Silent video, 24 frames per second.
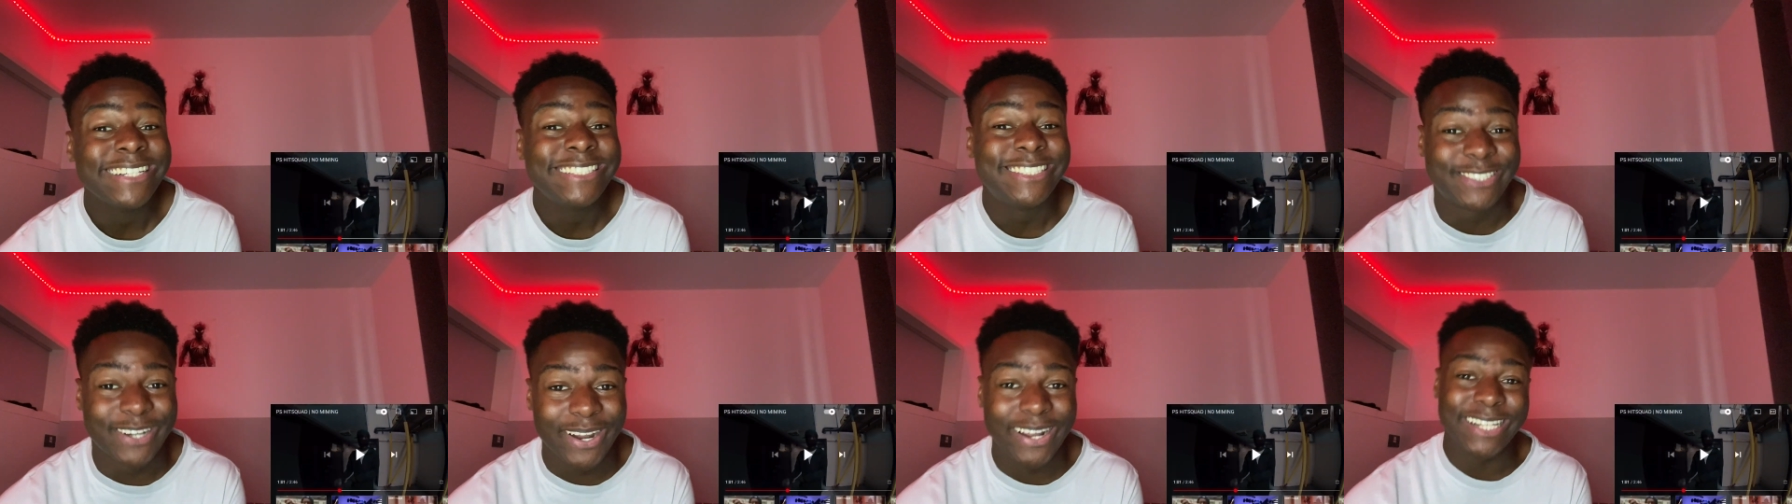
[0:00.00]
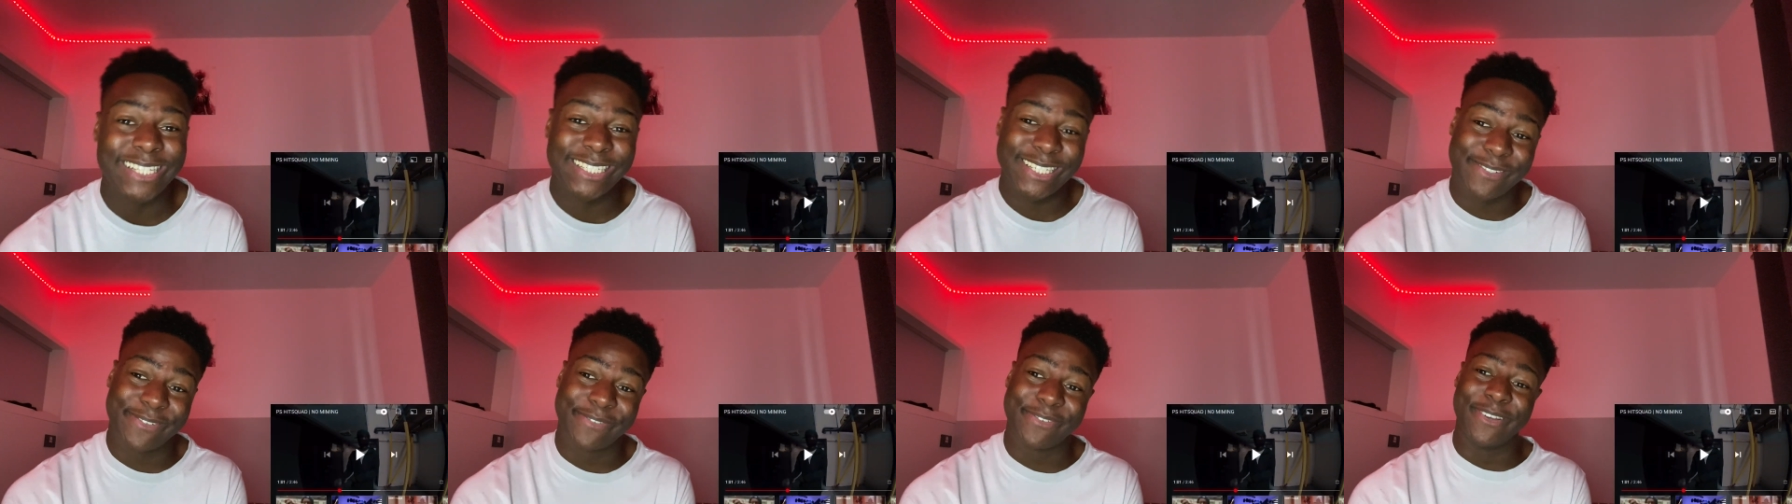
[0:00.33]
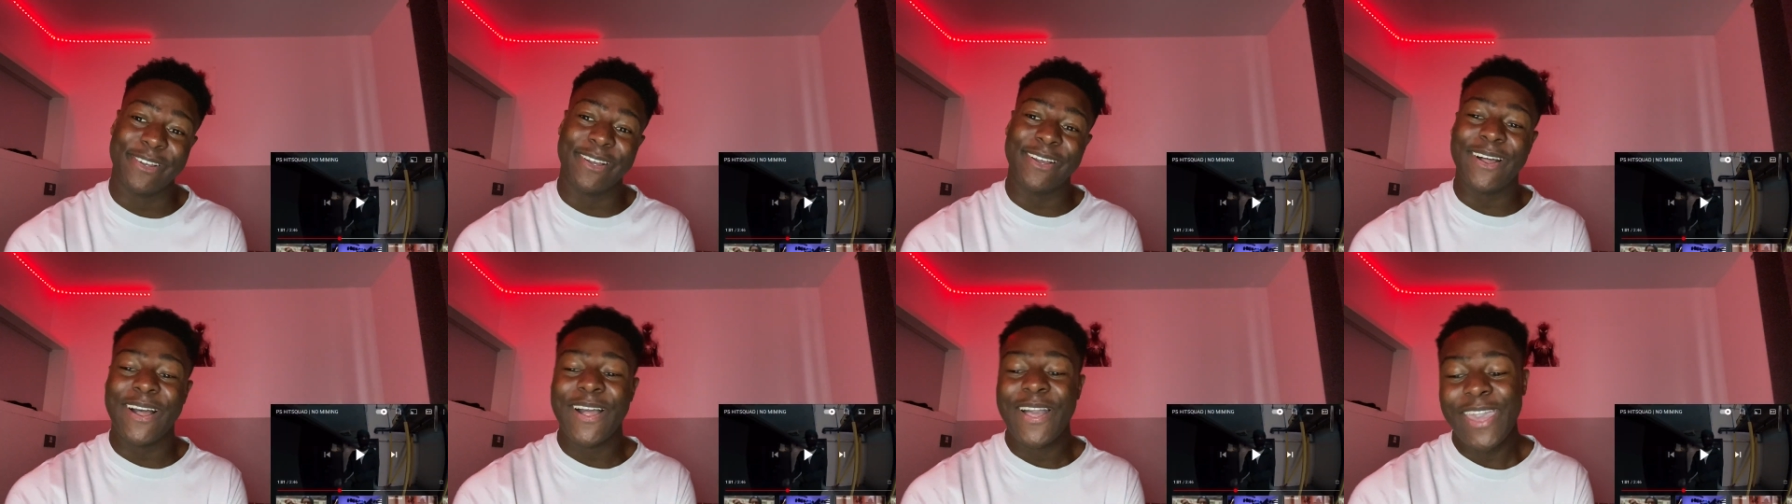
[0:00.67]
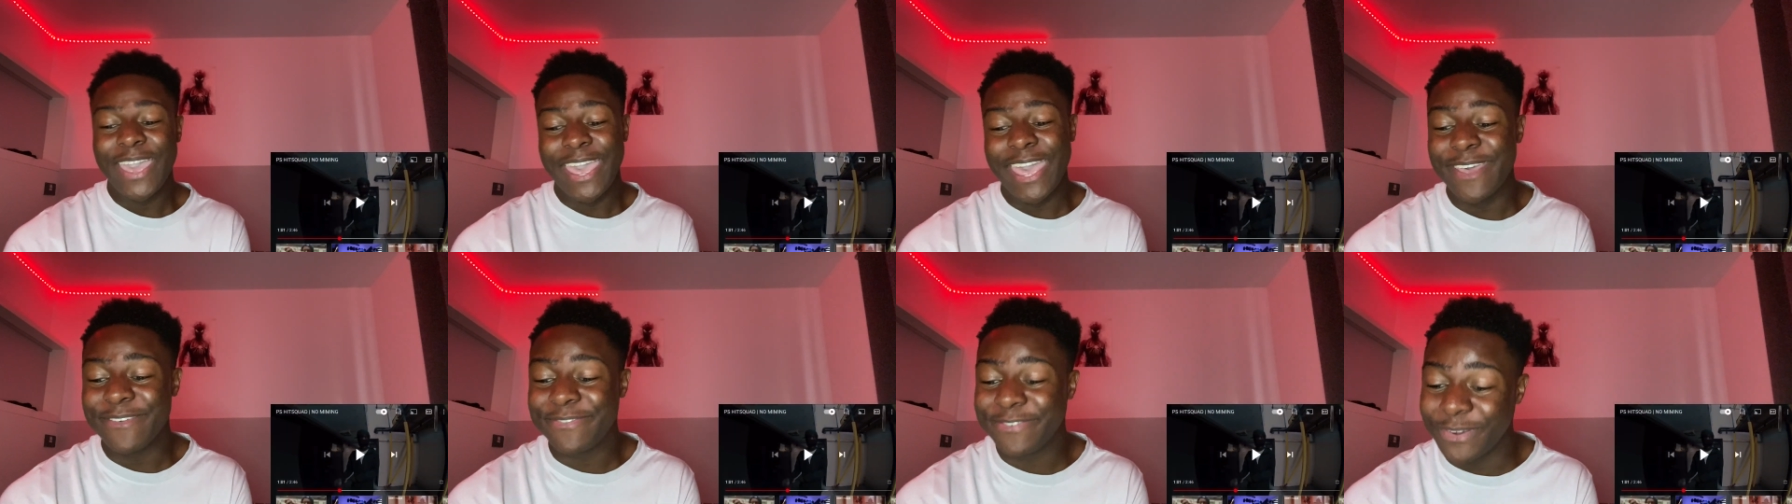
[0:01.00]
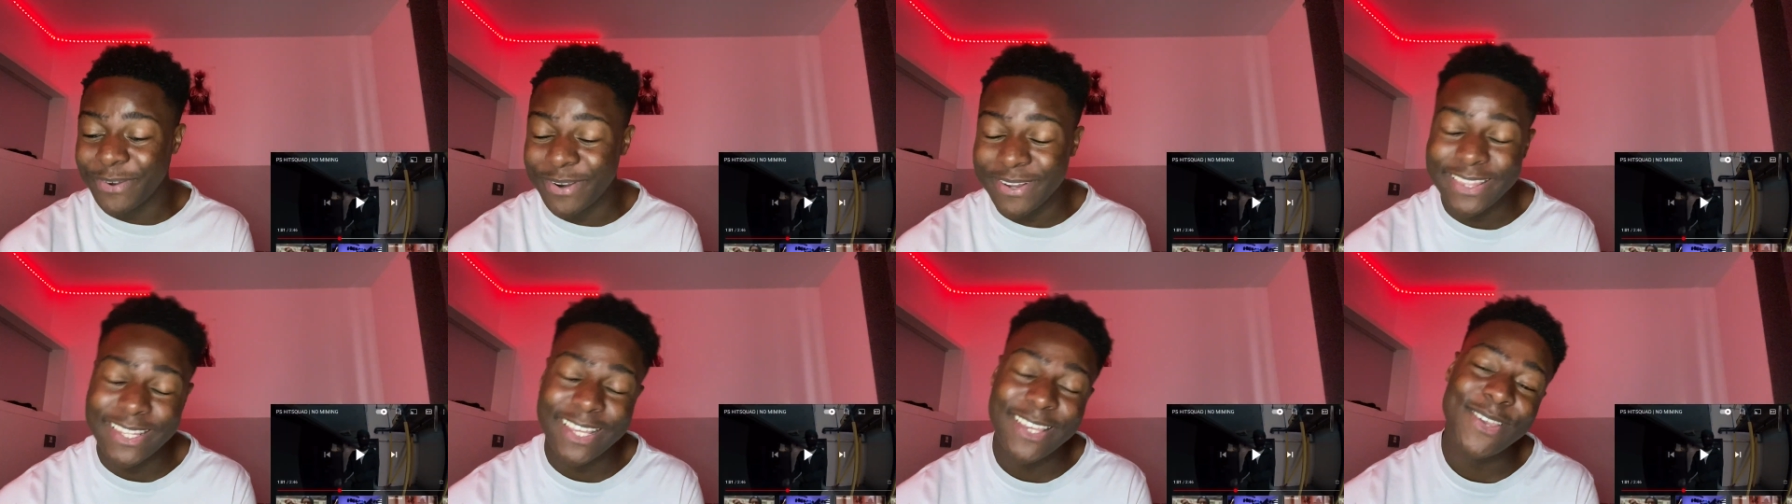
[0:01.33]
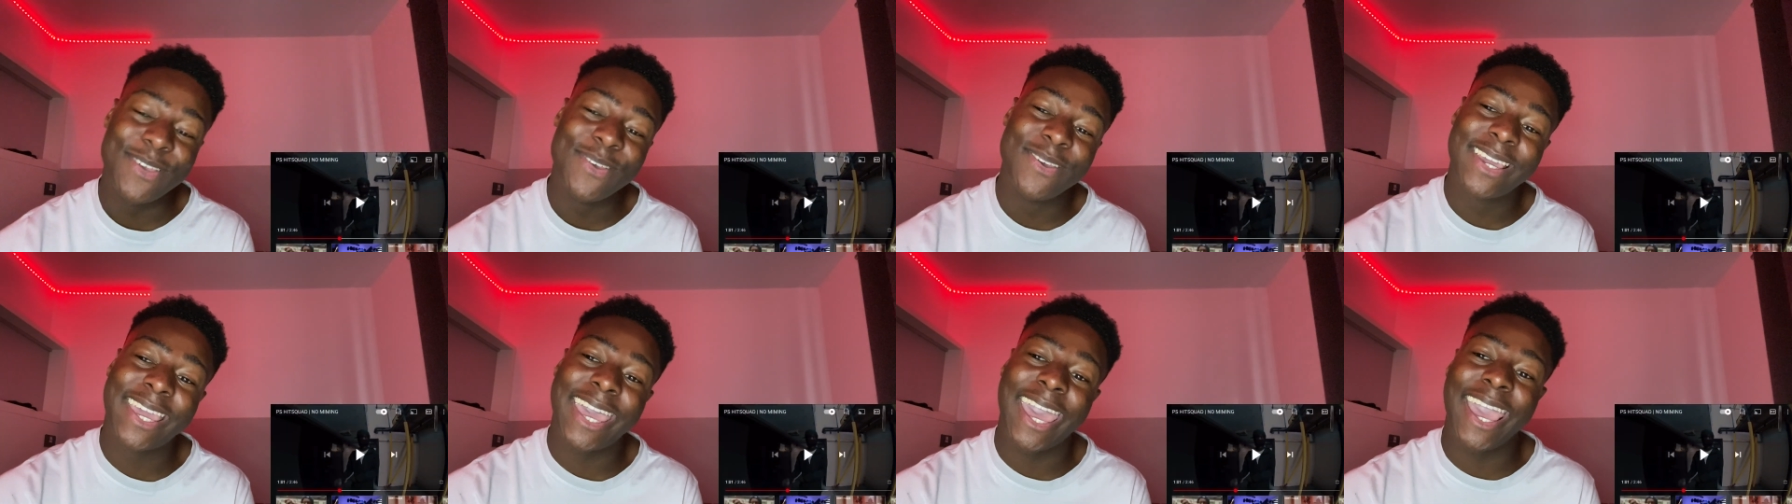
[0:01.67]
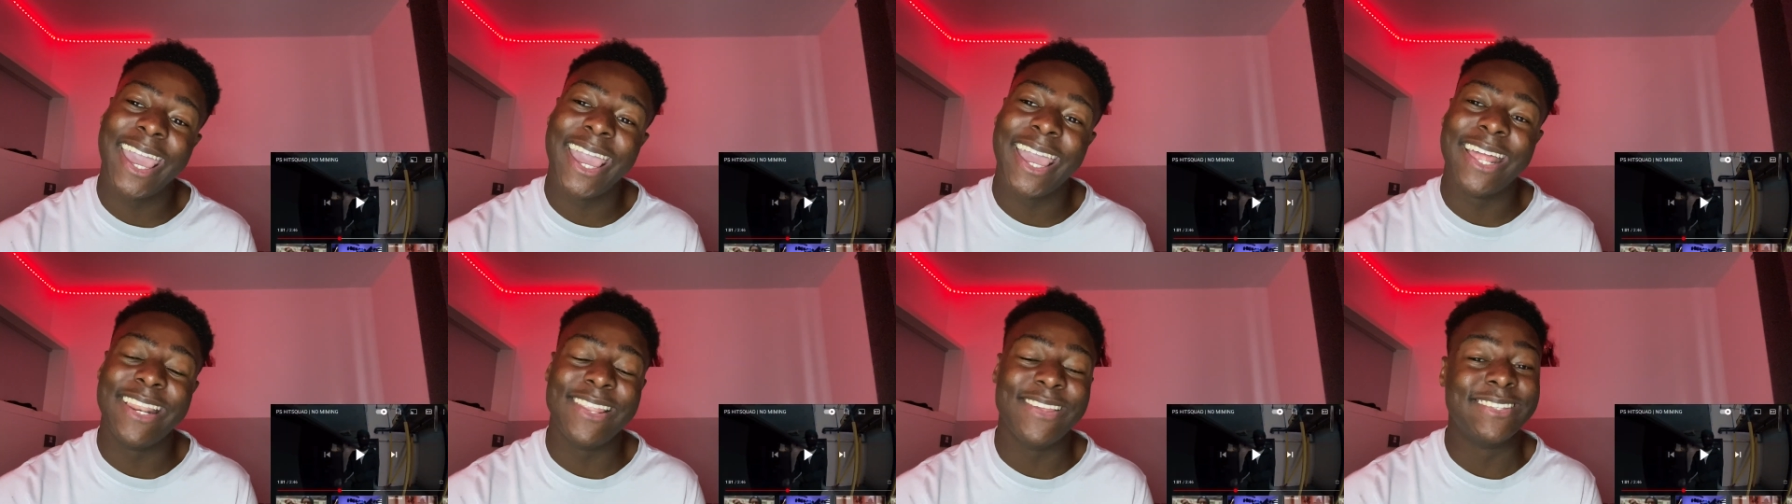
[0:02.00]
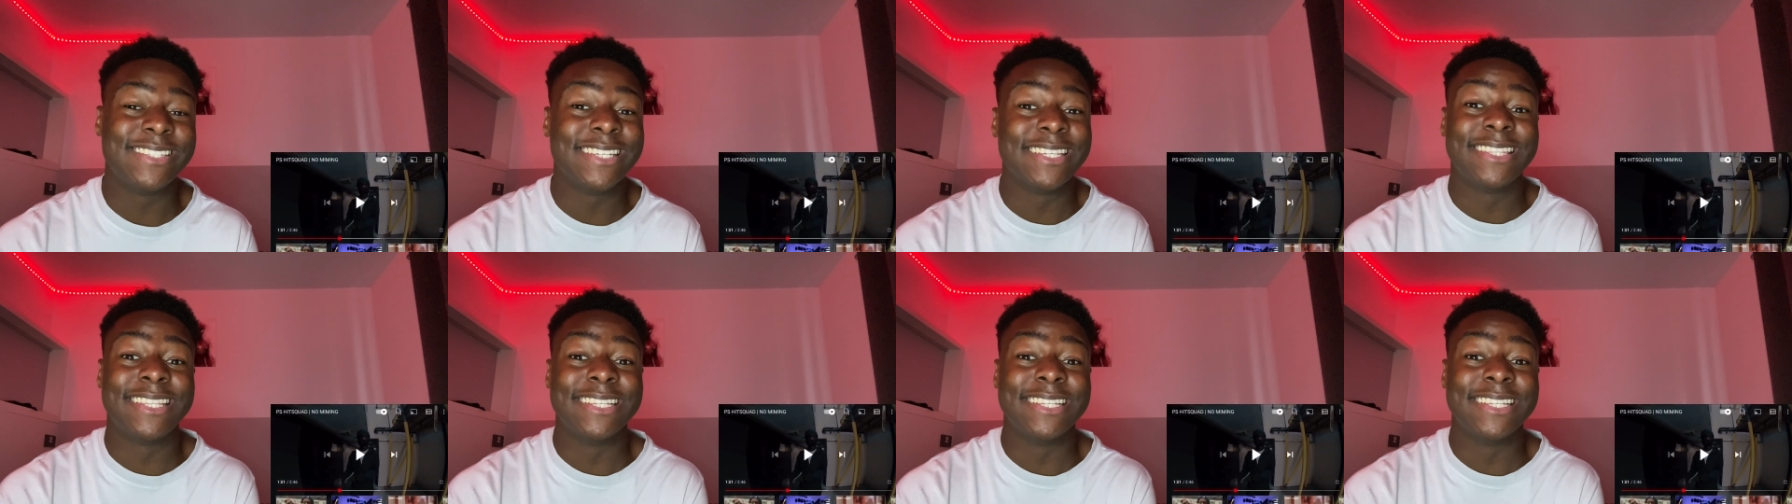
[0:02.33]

trench foot. if you're in the UK and you did